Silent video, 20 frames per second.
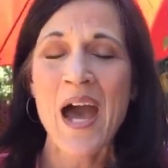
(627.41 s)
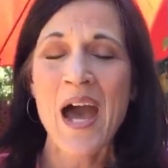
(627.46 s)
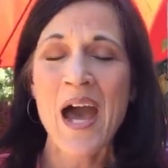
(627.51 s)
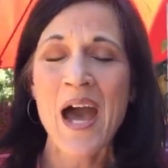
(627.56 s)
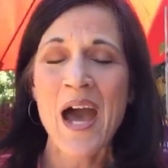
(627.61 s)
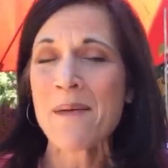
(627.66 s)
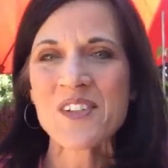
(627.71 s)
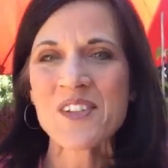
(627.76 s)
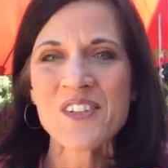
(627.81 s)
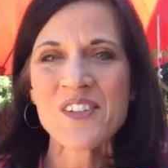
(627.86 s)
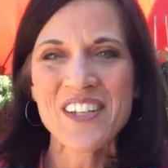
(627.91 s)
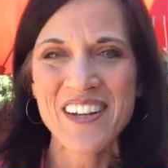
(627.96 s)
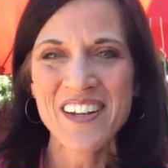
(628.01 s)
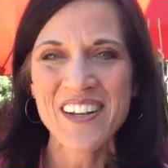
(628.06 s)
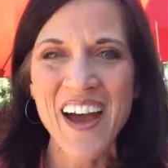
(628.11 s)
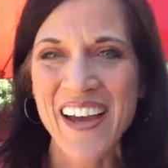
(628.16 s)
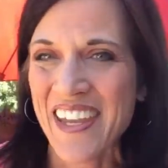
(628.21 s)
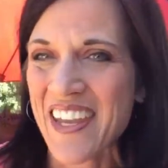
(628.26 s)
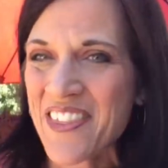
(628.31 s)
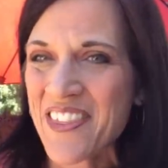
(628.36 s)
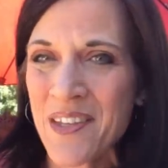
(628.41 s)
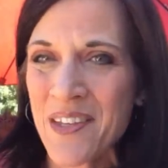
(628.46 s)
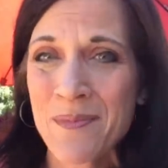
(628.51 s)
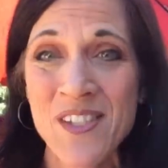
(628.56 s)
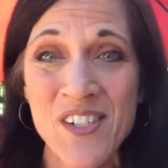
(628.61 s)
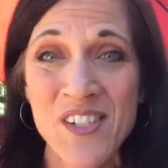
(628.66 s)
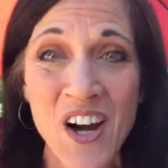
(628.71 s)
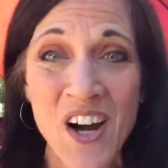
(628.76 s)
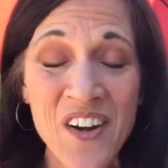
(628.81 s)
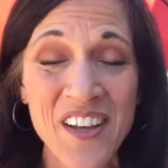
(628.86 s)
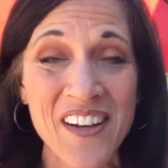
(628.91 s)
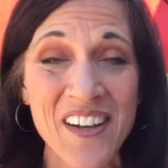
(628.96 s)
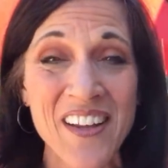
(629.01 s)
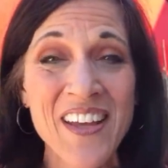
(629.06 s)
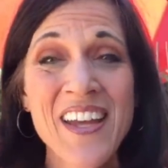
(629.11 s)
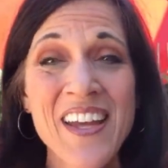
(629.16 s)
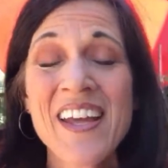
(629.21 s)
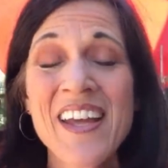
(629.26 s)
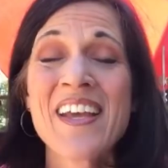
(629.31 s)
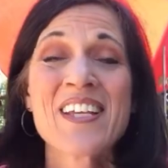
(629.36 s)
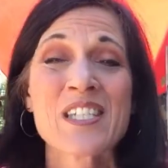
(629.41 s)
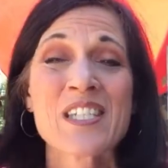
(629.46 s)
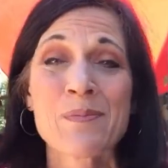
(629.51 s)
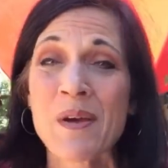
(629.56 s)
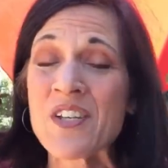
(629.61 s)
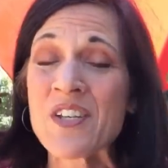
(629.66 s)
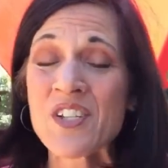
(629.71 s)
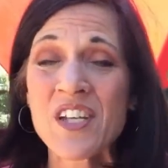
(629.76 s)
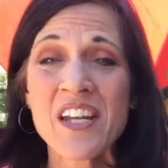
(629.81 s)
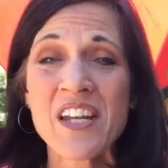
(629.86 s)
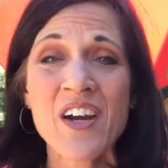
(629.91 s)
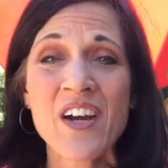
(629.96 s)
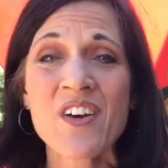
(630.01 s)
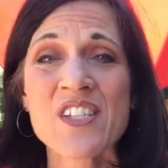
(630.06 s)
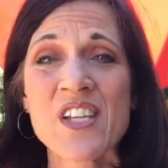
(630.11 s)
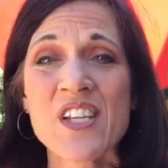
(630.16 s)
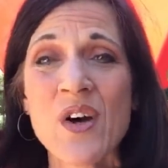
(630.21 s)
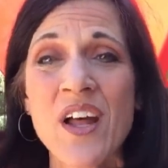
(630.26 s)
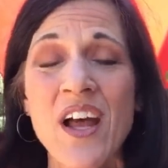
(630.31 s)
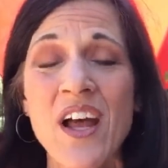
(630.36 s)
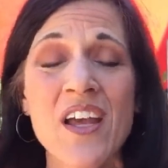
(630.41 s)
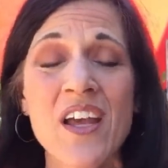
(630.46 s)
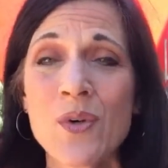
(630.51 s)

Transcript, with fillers: Absolutely not. Get them started, especially in Arizona.